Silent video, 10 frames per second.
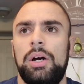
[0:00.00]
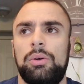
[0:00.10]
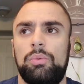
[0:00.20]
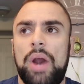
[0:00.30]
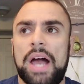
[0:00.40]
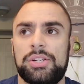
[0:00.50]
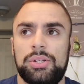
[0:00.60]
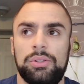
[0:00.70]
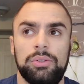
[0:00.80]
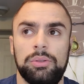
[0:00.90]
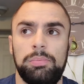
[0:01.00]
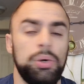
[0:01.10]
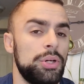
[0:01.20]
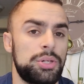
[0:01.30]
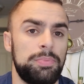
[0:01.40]
rational
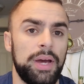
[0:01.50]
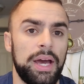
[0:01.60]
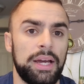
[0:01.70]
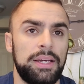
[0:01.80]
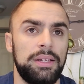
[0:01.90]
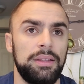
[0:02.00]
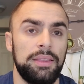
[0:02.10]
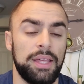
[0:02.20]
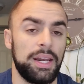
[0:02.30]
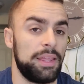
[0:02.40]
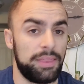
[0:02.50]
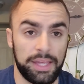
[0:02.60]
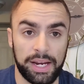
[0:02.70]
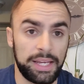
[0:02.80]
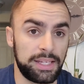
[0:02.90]
pushback that
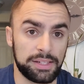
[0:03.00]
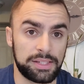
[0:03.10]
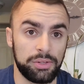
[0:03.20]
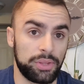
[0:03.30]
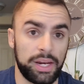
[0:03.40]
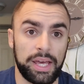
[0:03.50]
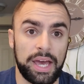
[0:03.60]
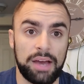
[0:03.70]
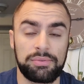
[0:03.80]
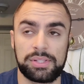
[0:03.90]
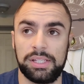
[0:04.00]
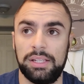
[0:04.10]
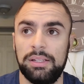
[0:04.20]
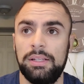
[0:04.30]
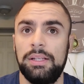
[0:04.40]
I can see, or that I have
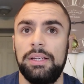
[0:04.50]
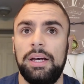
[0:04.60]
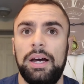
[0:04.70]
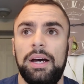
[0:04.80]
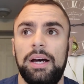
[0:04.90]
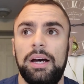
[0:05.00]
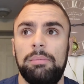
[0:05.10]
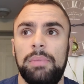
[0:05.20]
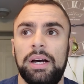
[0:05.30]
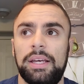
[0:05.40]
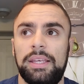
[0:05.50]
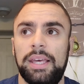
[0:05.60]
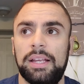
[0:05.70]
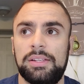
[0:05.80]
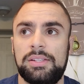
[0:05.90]
seen,
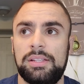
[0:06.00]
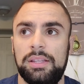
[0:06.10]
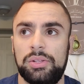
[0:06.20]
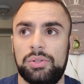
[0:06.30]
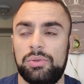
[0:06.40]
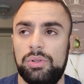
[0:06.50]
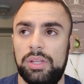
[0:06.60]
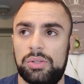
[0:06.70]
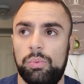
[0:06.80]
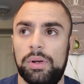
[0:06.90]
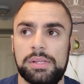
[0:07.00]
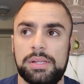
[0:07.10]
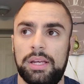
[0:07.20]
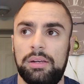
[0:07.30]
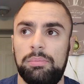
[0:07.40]
against this
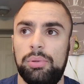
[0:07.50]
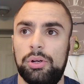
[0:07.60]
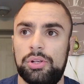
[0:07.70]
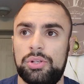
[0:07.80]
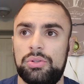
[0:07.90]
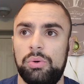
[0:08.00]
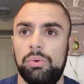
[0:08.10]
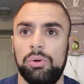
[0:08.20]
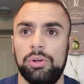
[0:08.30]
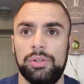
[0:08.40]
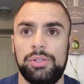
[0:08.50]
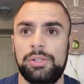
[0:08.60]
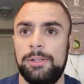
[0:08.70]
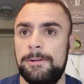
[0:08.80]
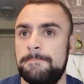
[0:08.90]
one-sided push towards,
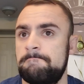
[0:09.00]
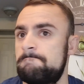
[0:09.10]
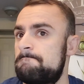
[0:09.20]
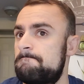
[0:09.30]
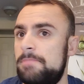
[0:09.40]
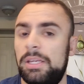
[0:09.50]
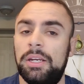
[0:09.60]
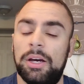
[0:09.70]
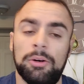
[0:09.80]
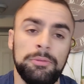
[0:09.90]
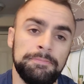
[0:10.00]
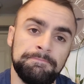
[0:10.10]
to